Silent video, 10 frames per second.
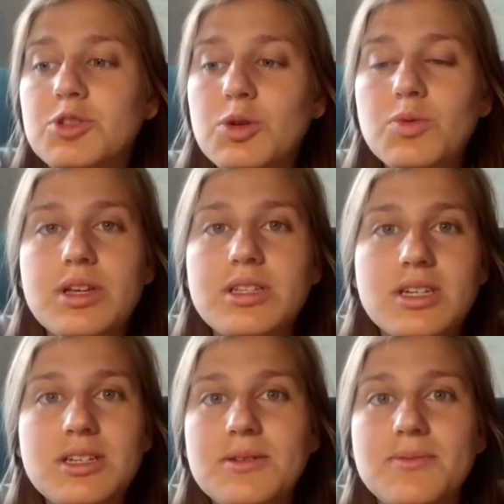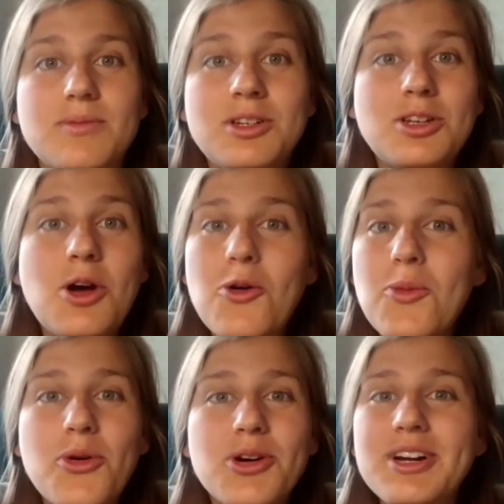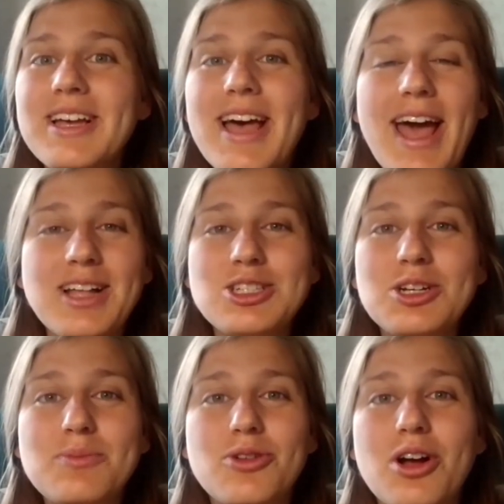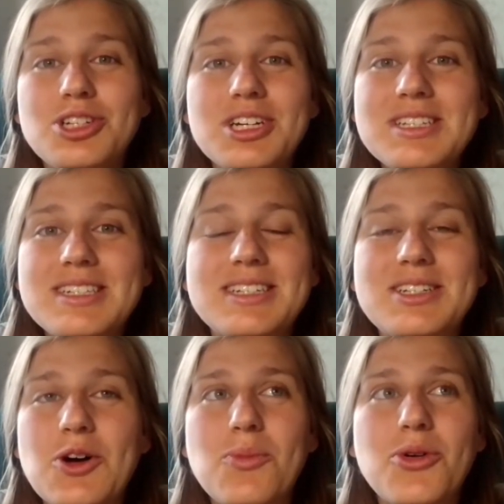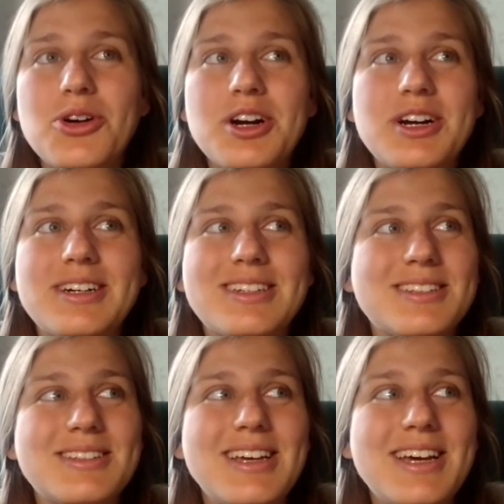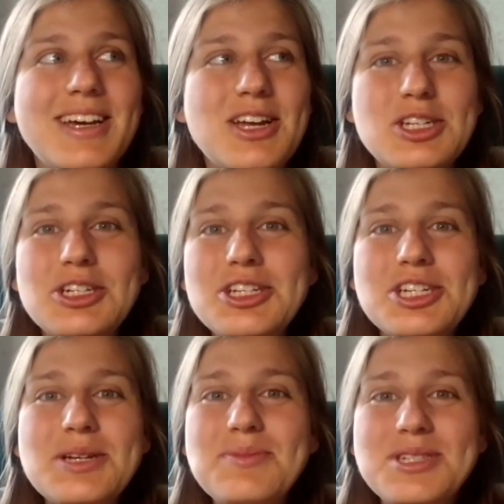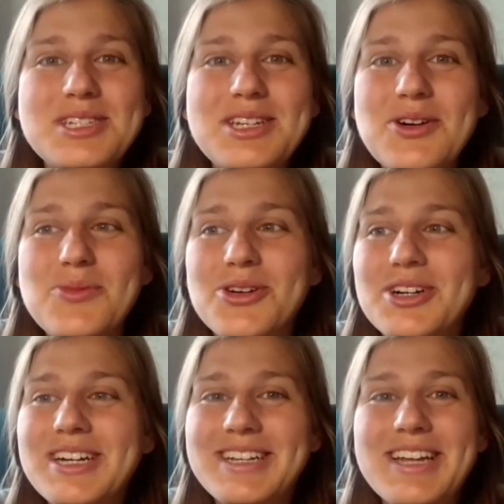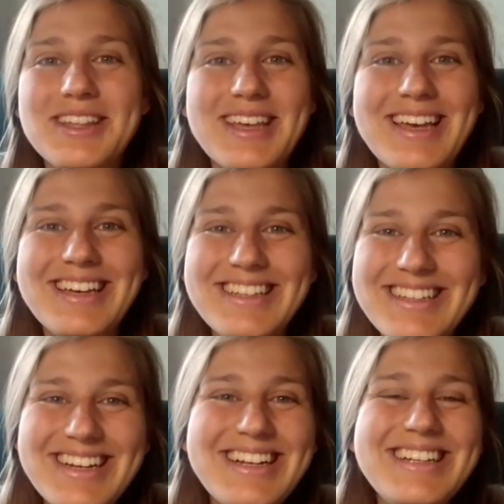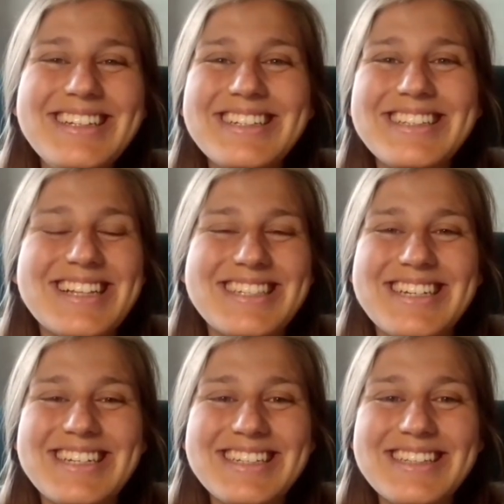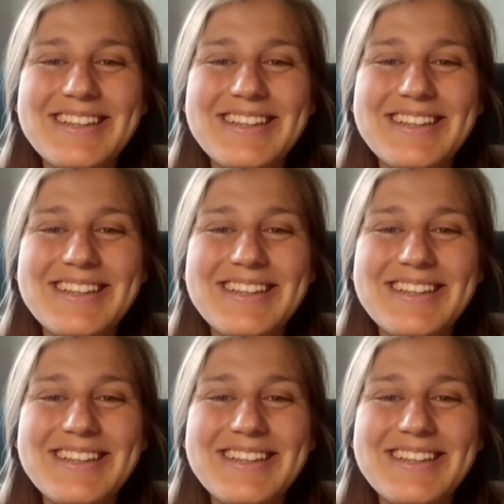So that's it. No more hands-on projects, no more internships, no more nothing. That's it.